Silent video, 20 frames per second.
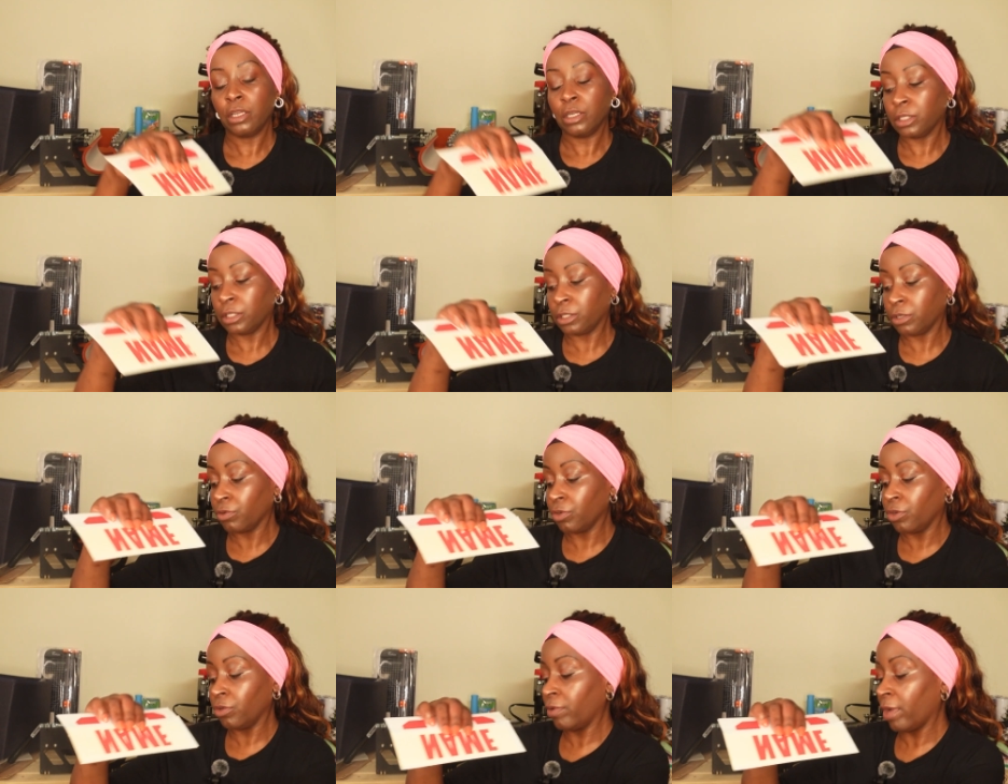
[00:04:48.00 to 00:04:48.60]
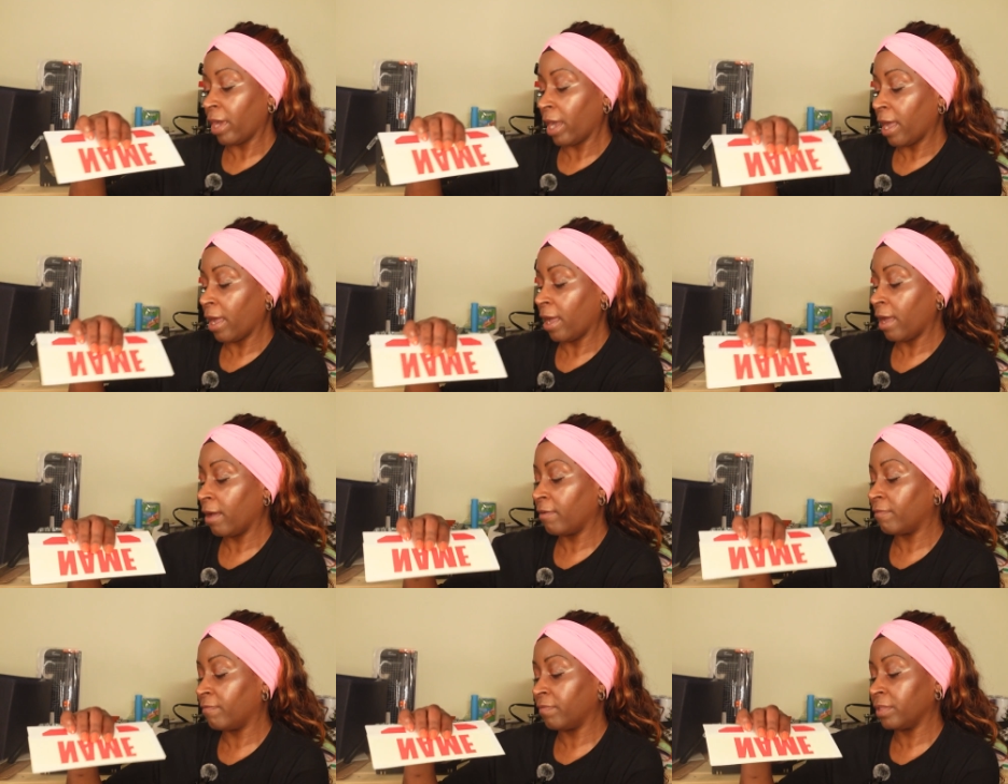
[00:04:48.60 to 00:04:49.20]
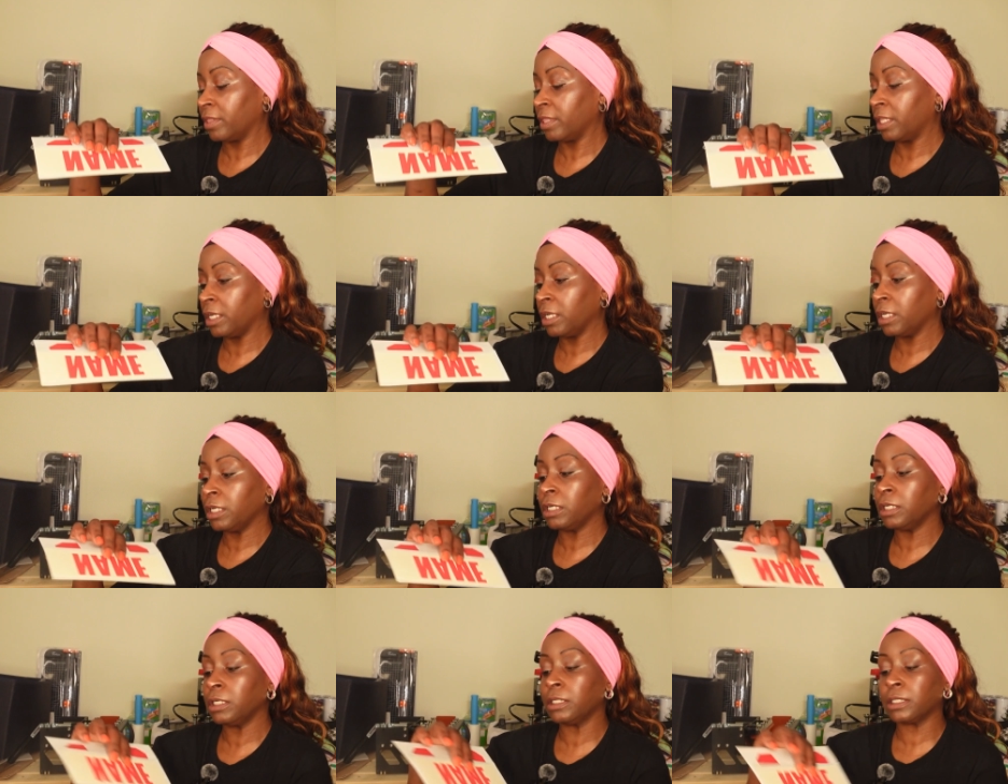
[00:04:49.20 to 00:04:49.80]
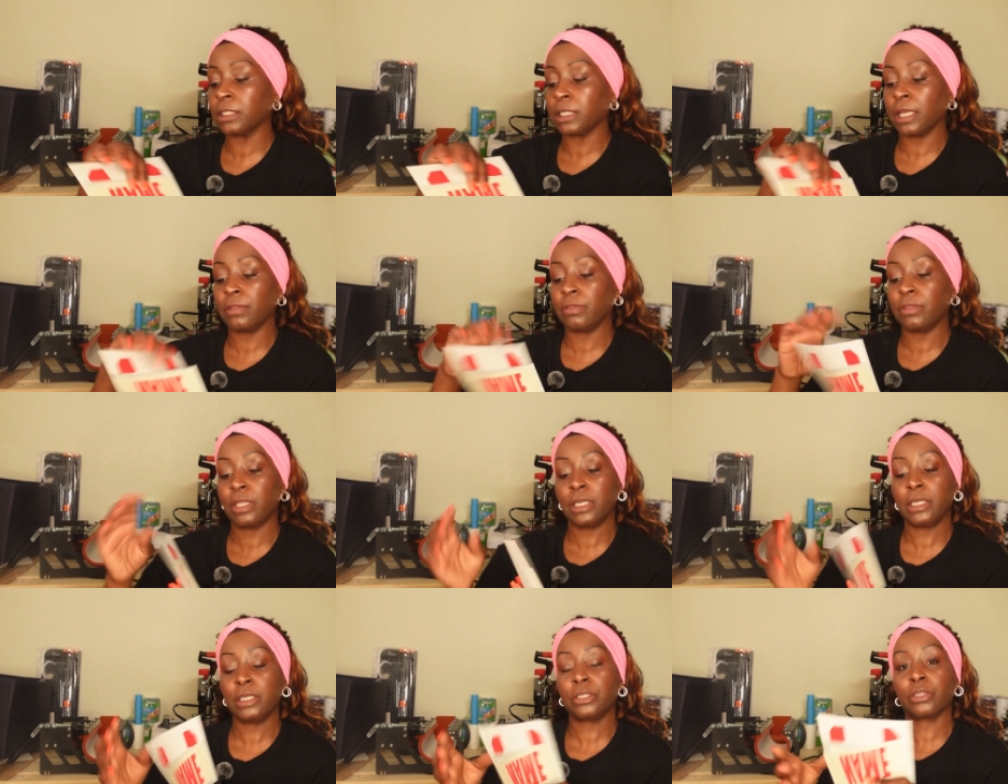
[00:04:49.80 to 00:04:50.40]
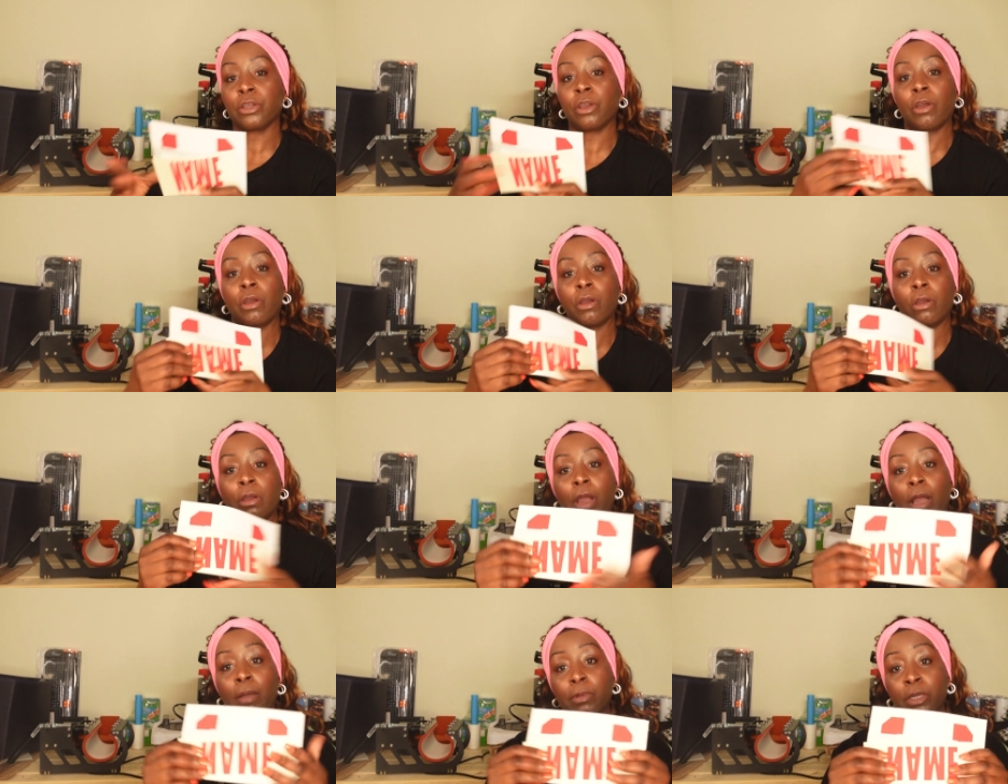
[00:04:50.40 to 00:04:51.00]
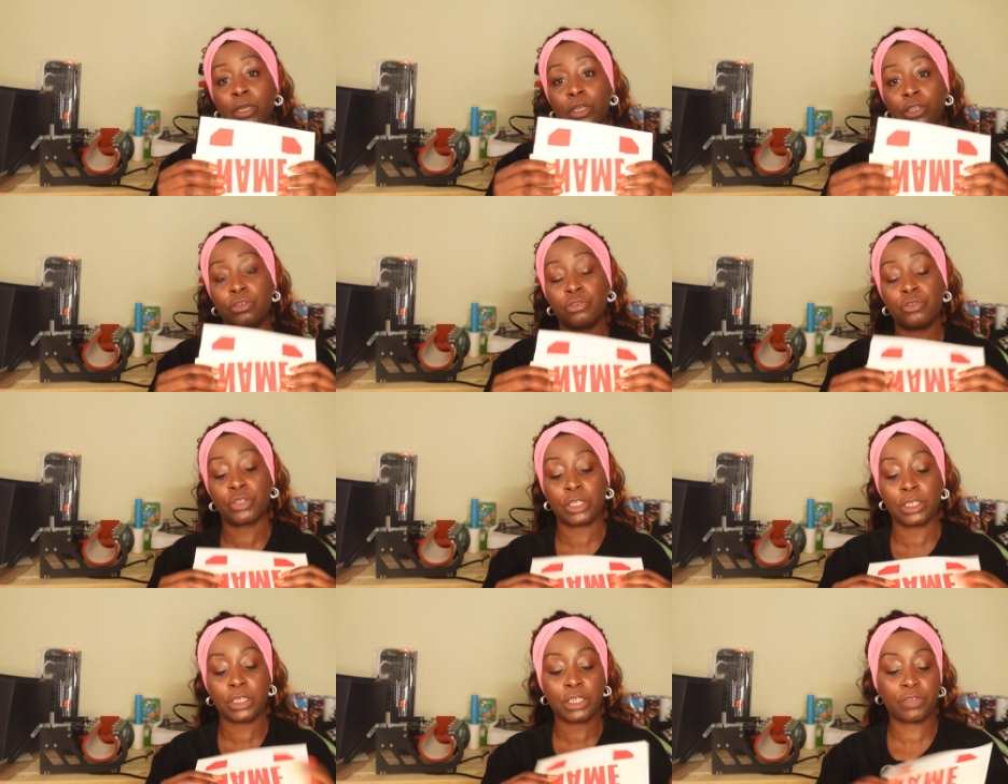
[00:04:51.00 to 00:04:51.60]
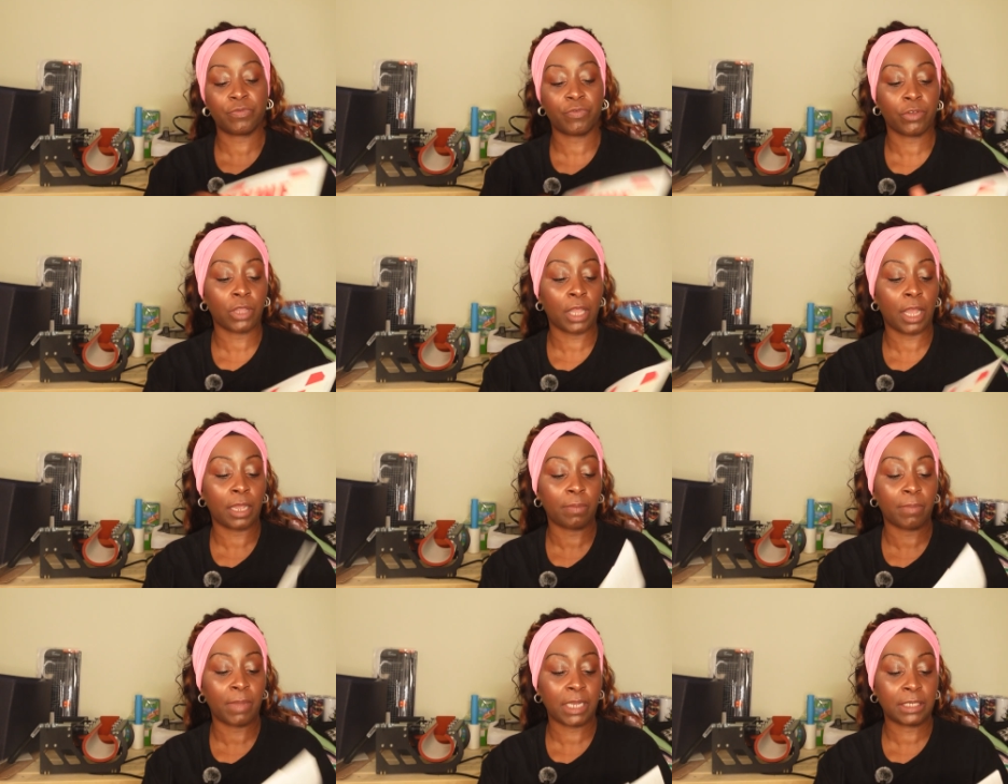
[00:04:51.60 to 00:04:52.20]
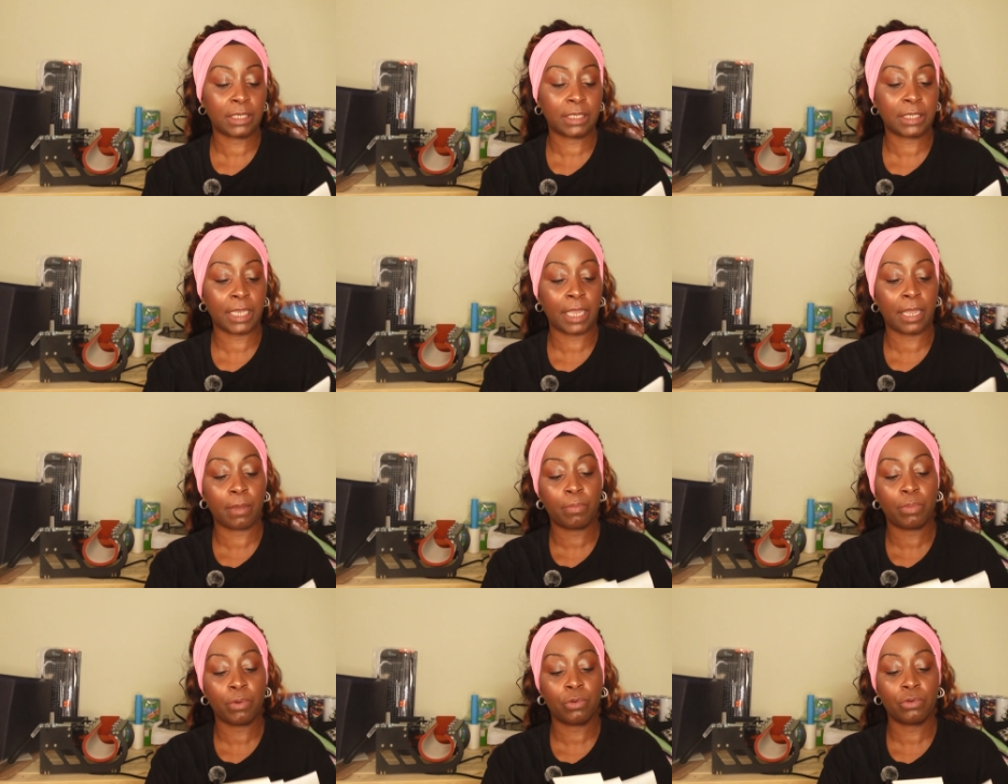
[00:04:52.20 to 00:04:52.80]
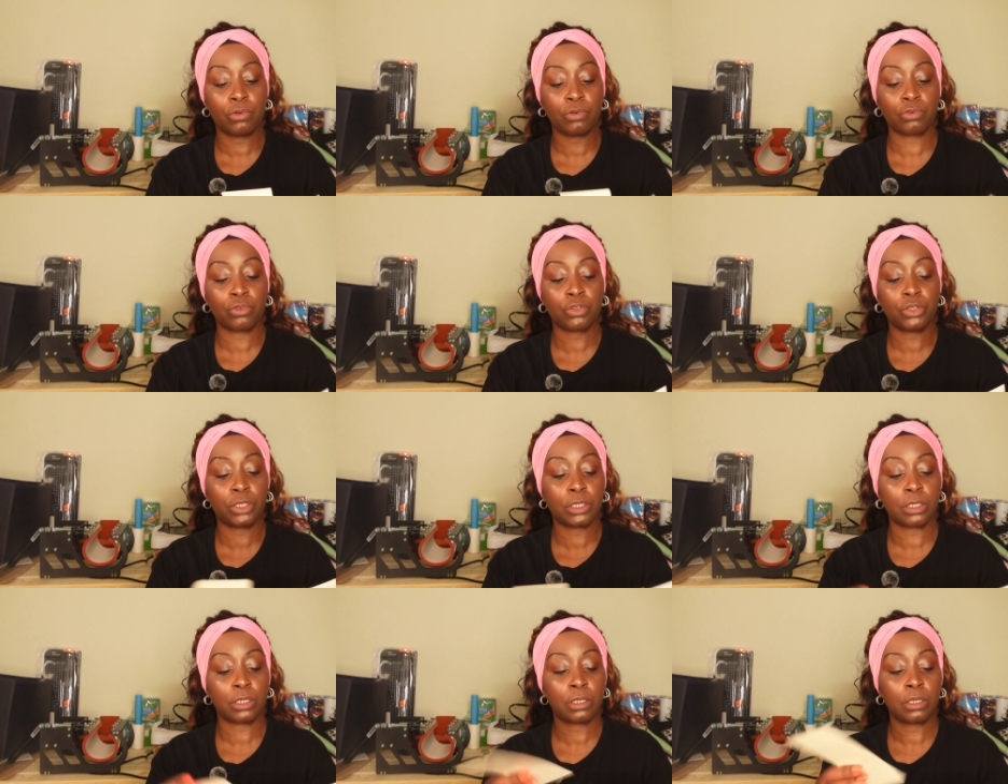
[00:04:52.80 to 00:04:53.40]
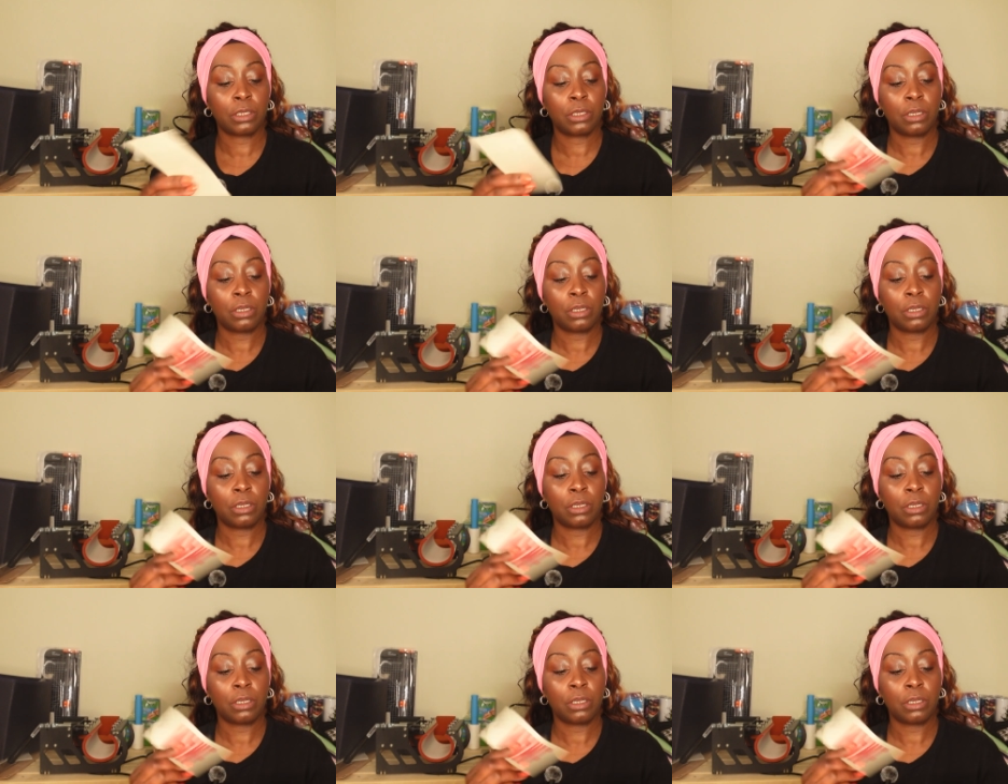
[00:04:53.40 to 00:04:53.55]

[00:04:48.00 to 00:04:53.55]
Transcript: So you have these, and these are, I'm going to use these for like my samples